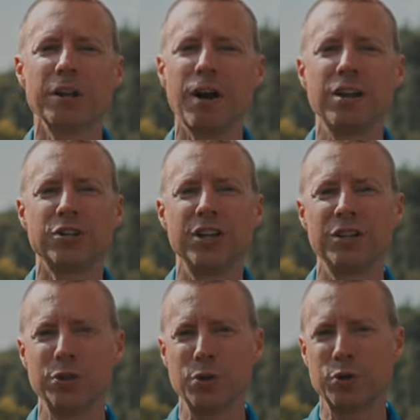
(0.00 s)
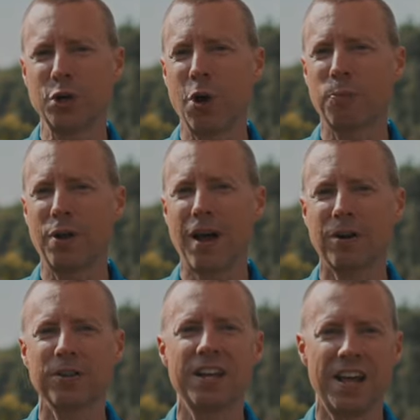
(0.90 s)
integration into your chart
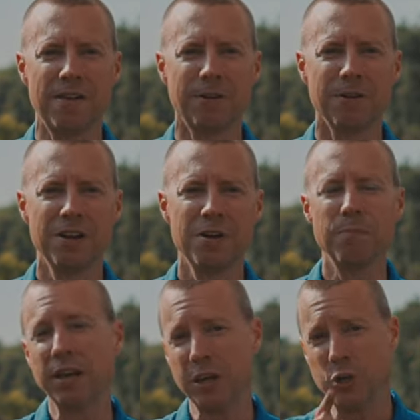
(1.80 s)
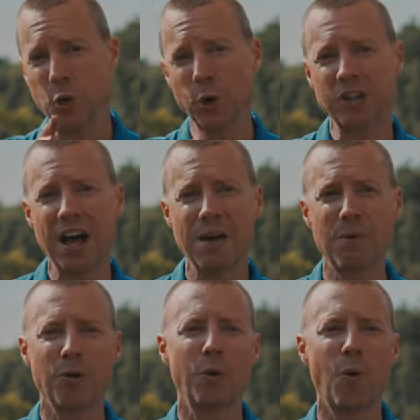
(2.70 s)
plotter than ever, making your time
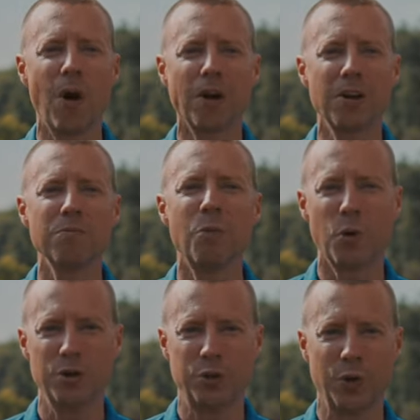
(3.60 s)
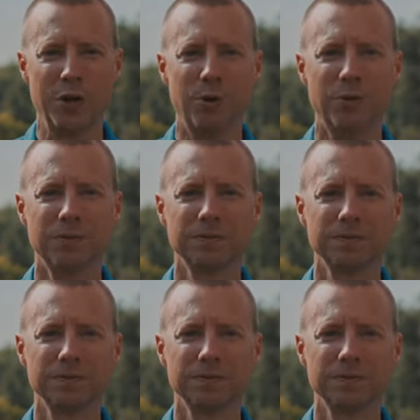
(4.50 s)
on the water more enjoyable.